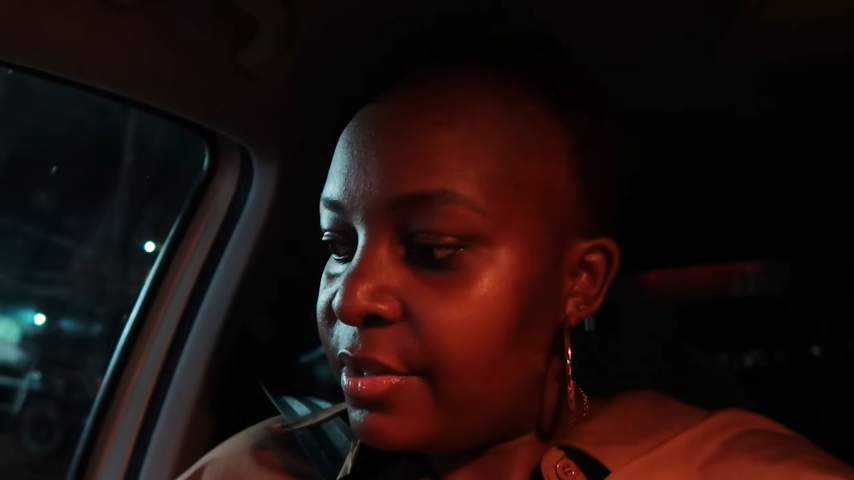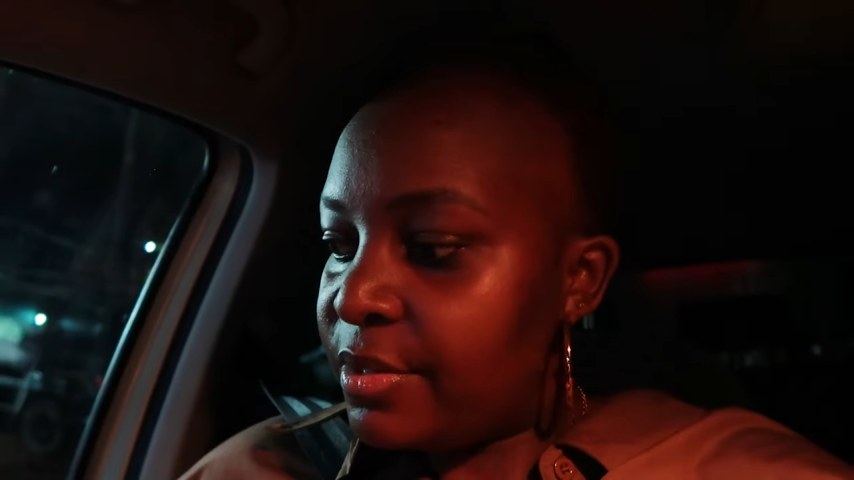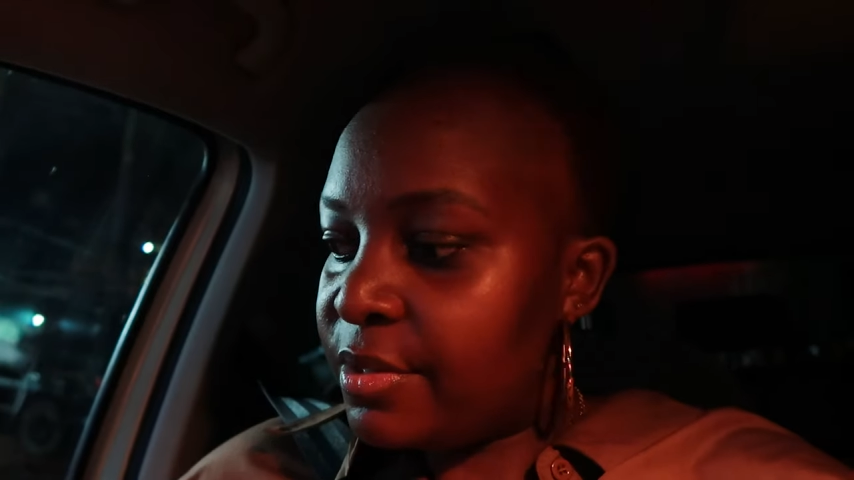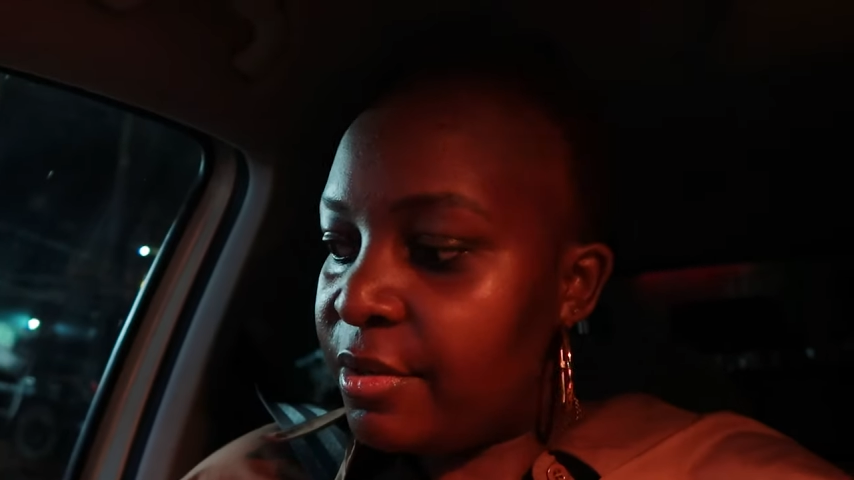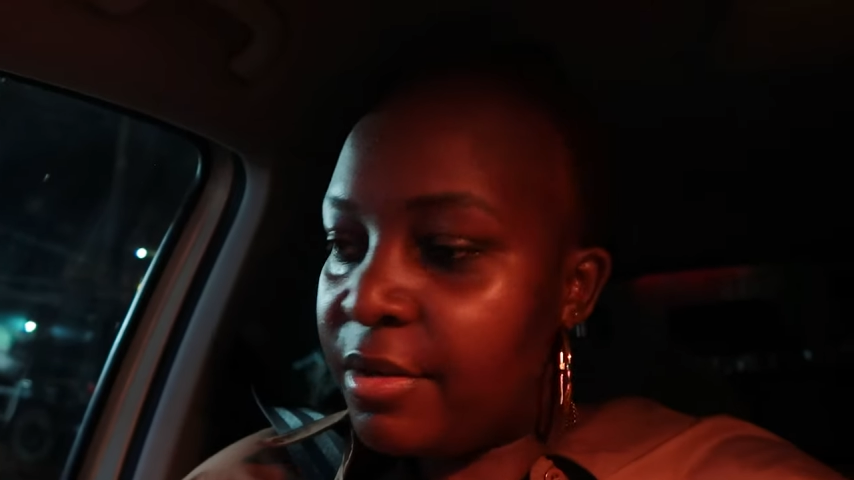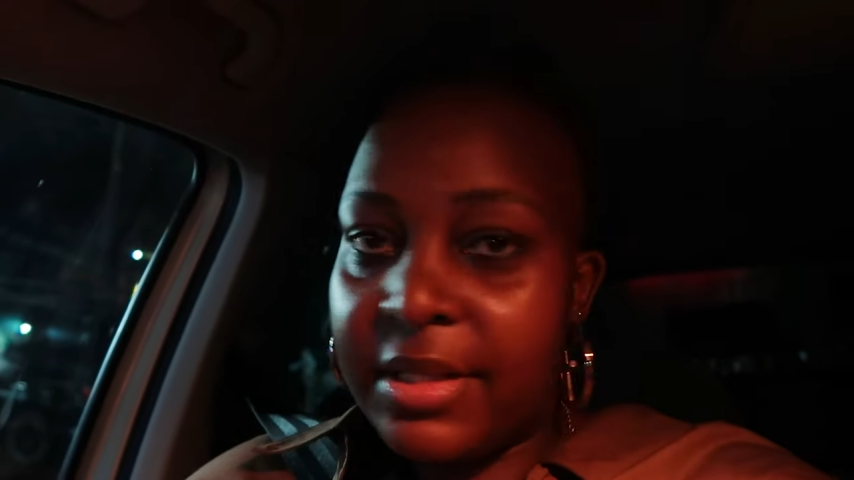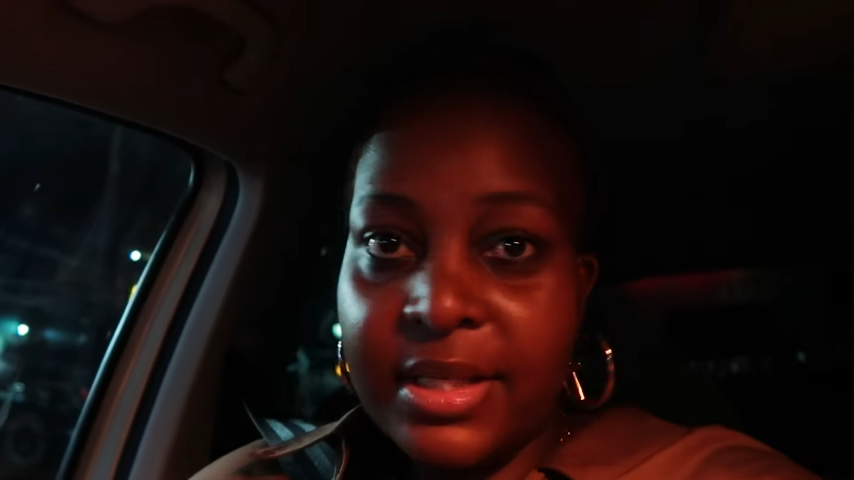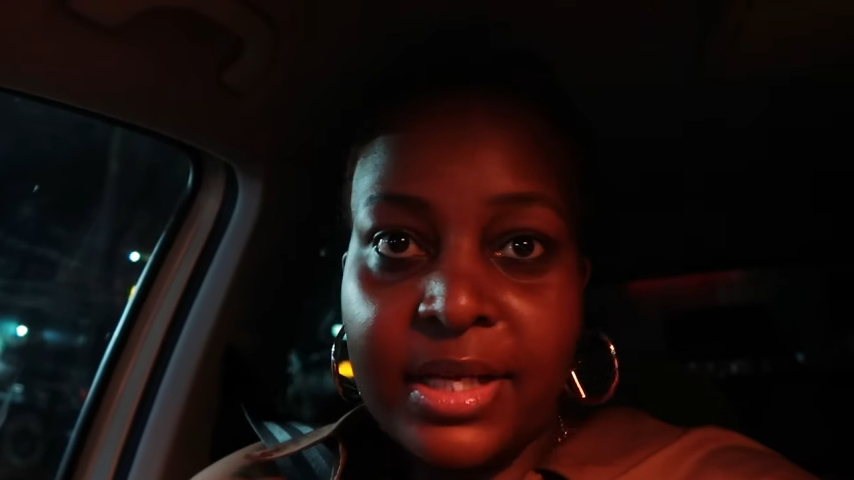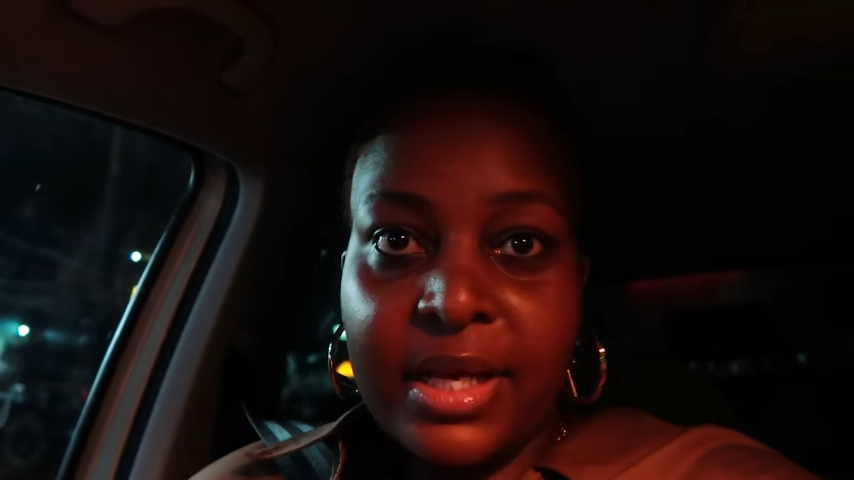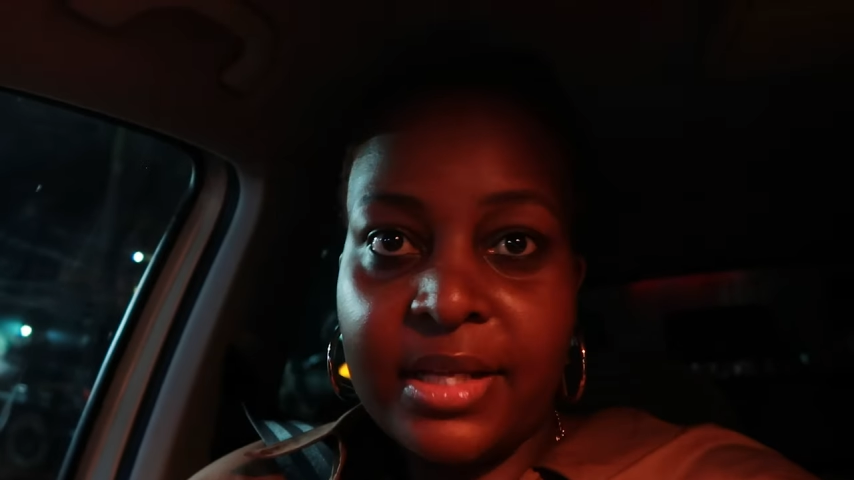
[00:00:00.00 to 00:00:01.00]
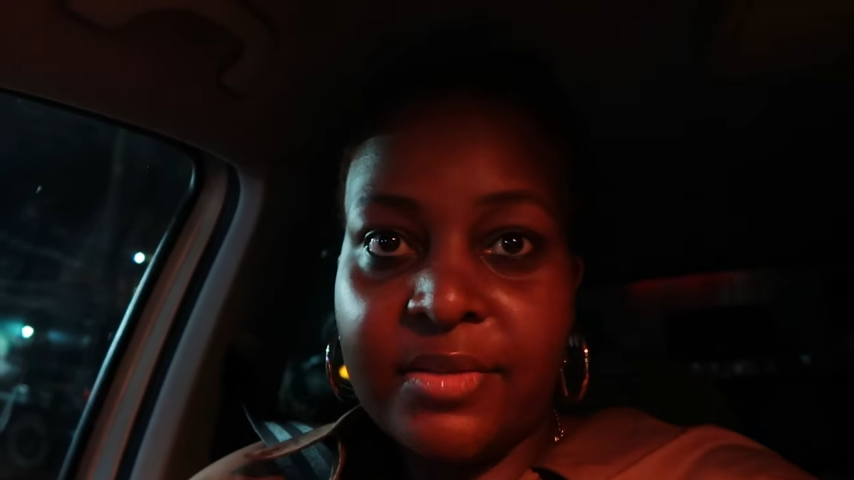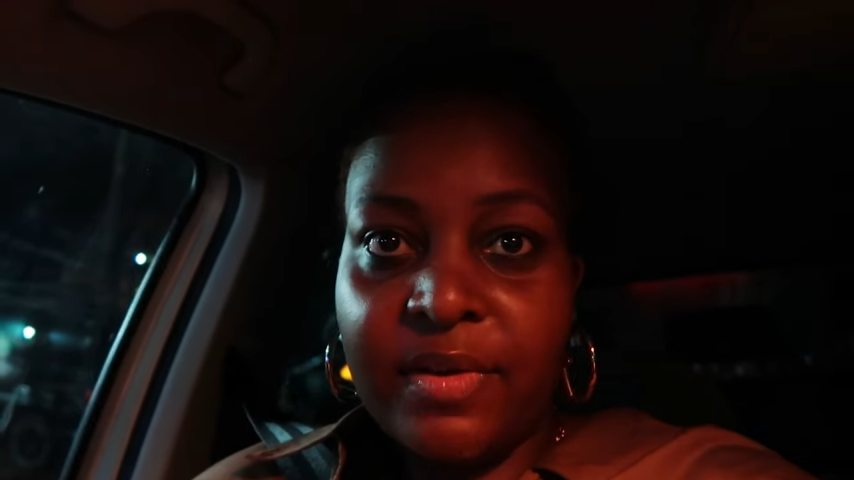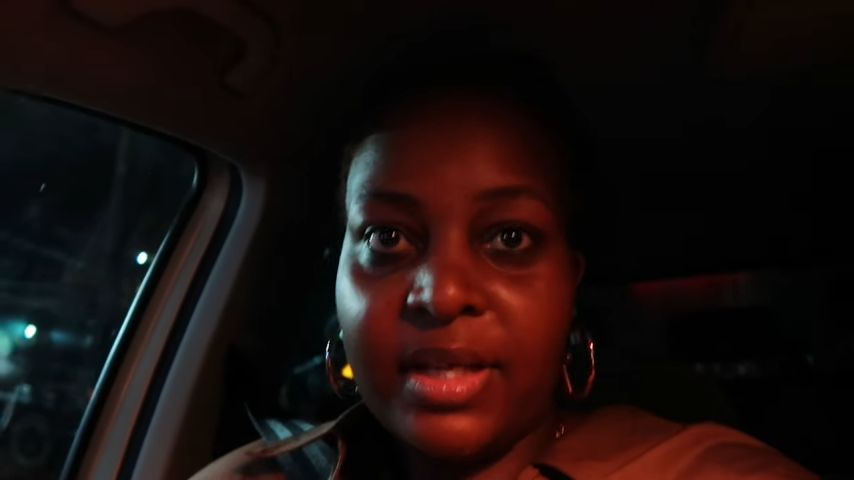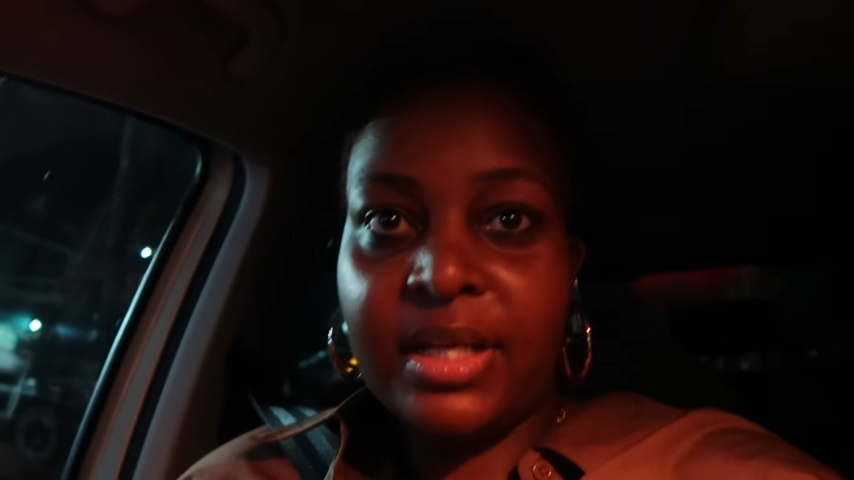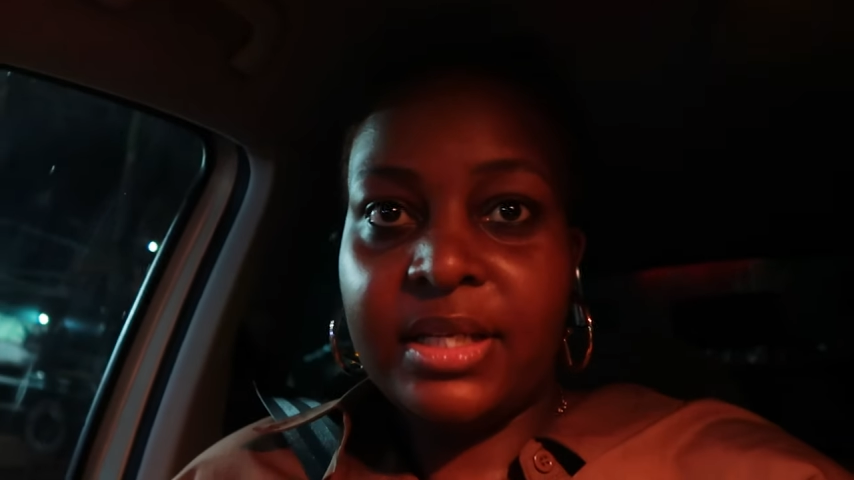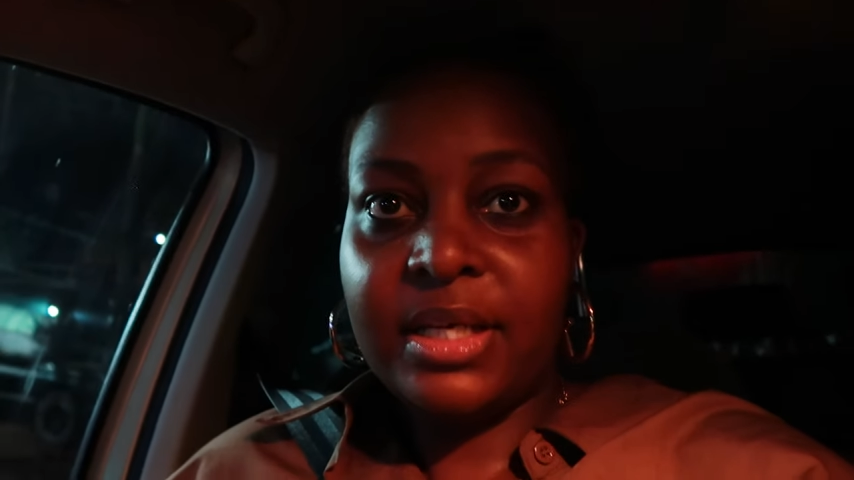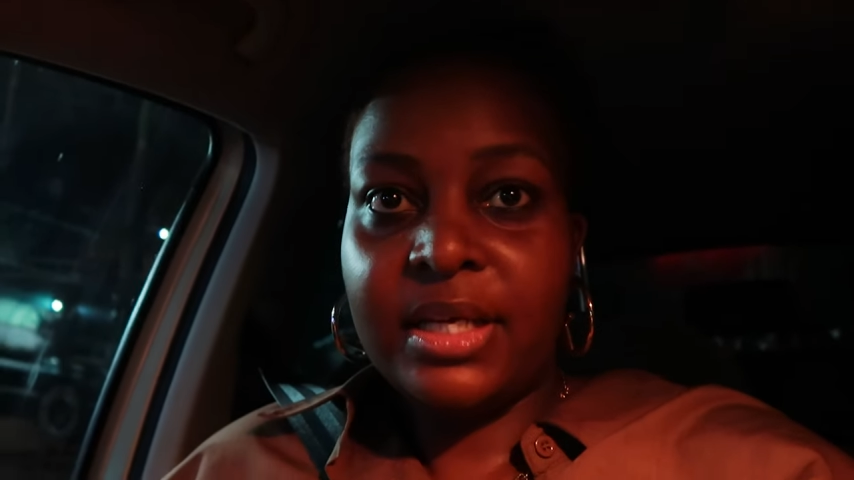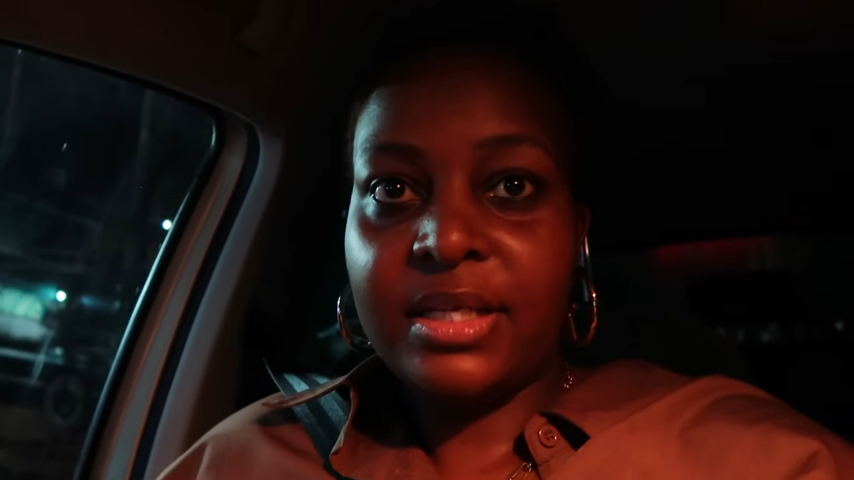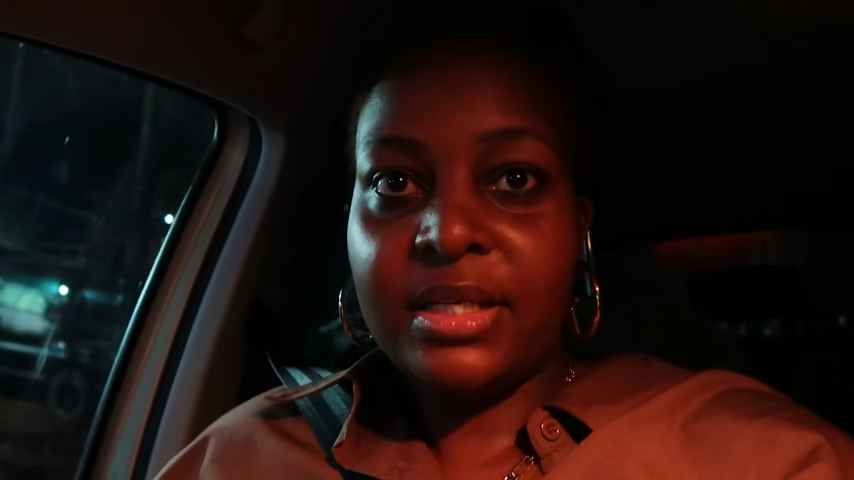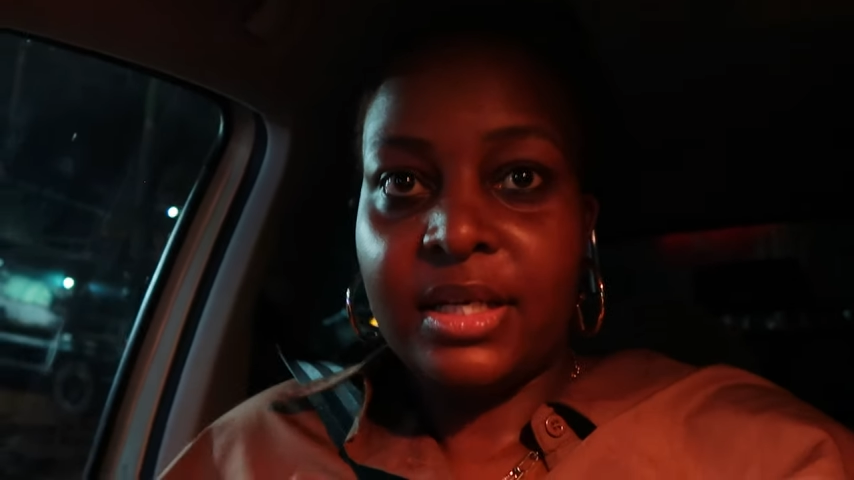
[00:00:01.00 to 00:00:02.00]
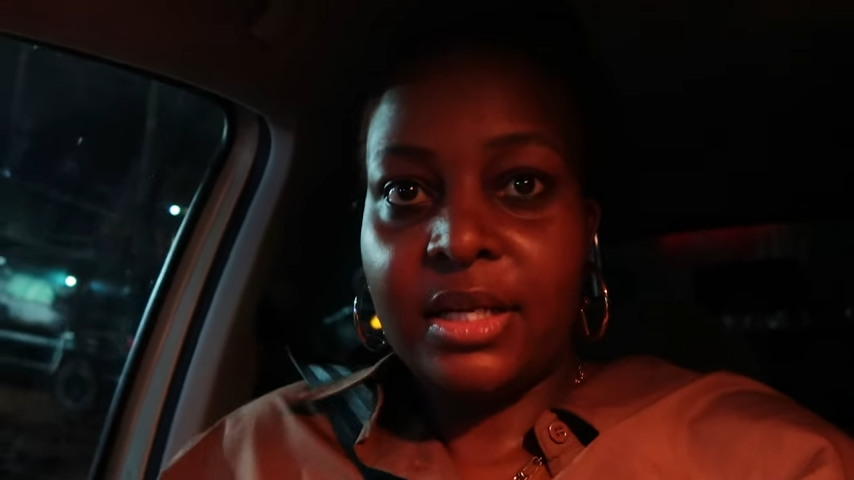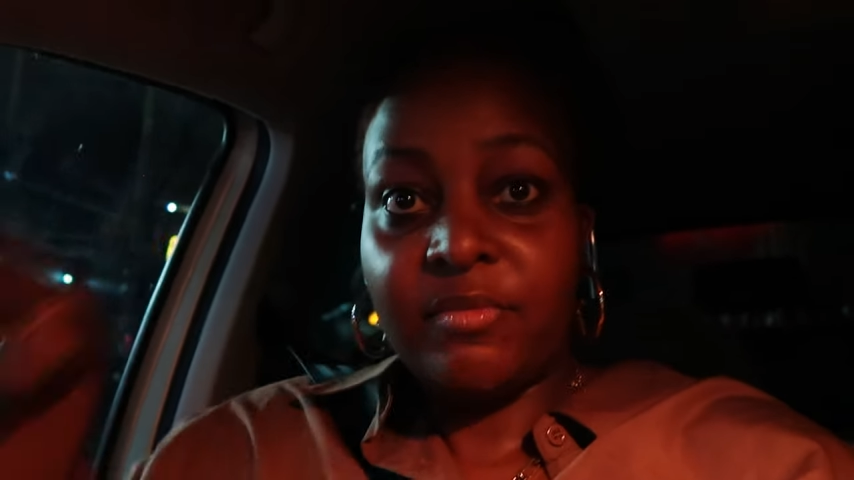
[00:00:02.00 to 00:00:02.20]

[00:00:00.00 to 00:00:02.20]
so the day has finally ended.